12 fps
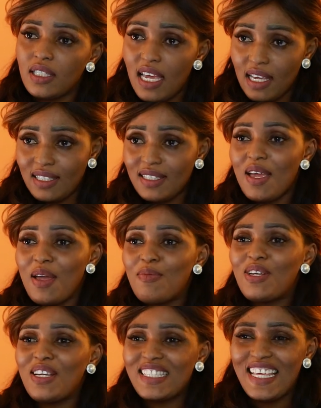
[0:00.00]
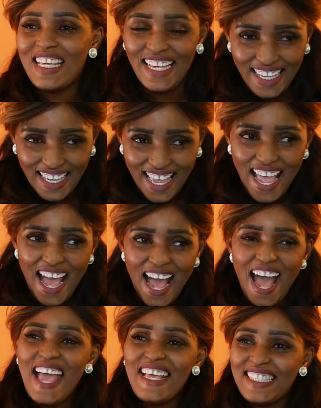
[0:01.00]
Yes, because
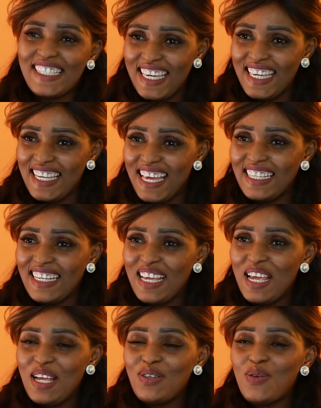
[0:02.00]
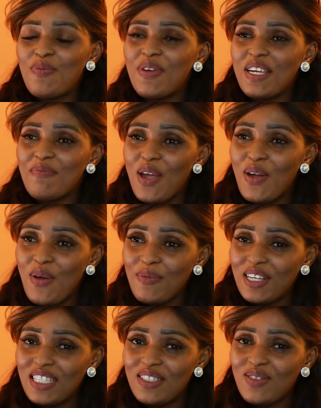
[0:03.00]
I see that to bring my
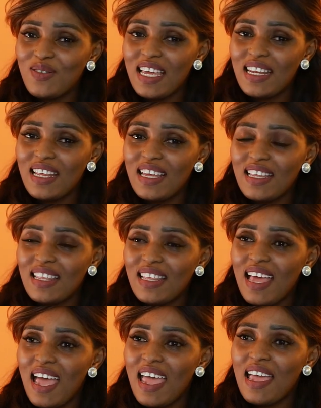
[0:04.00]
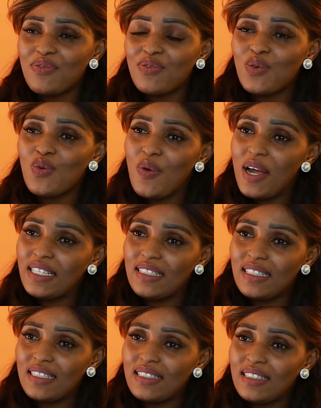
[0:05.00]
community together, I have to do one
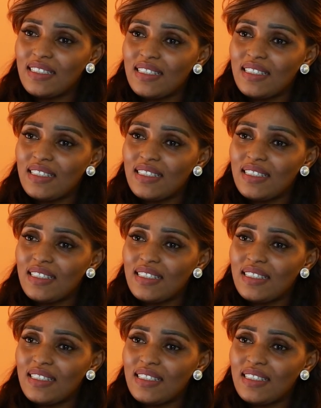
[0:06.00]
thing.